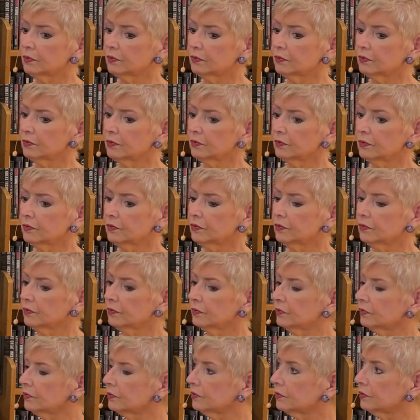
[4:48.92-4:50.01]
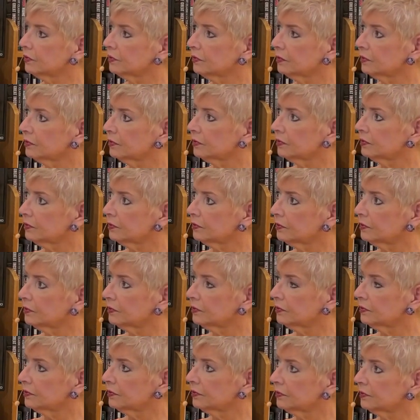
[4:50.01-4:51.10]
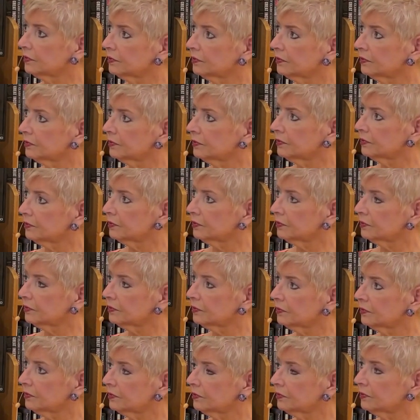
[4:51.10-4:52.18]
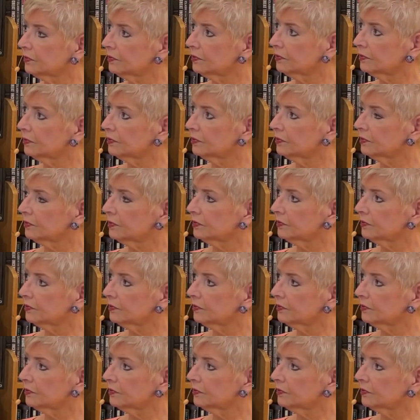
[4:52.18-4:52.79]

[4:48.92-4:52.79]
This person isn't speaking.